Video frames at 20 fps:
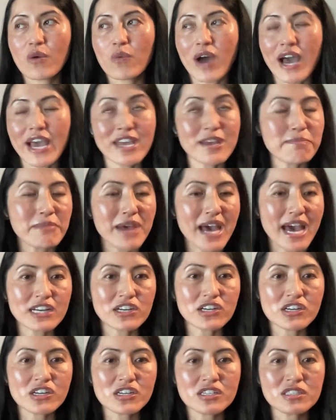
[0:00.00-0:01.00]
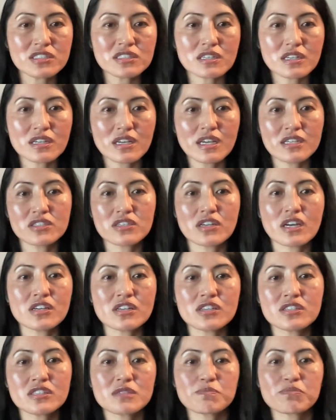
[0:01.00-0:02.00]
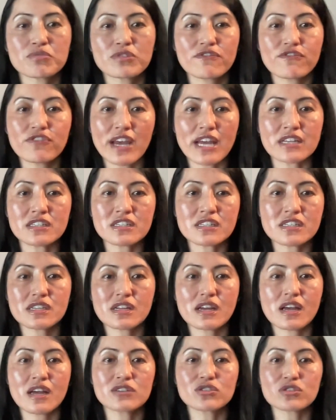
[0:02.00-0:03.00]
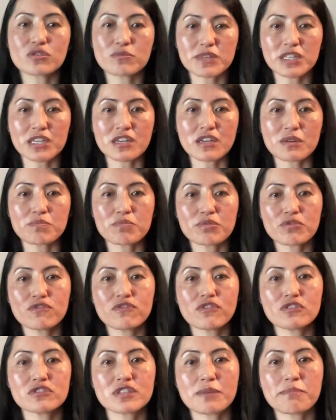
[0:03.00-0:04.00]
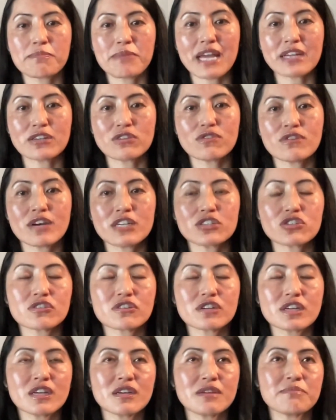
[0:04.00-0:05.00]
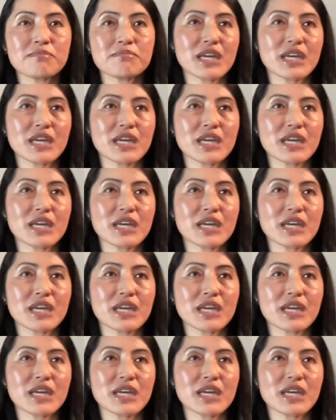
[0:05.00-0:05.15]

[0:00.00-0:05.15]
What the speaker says: Why it matters, it does prevent duplicate approvals and manual entry,